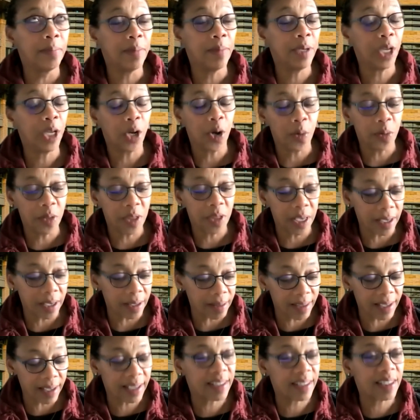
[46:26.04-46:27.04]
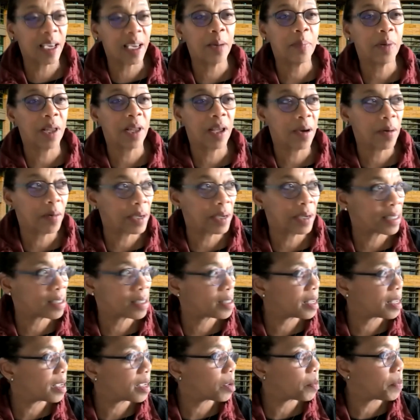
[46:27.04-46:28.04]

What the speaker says: The example I always think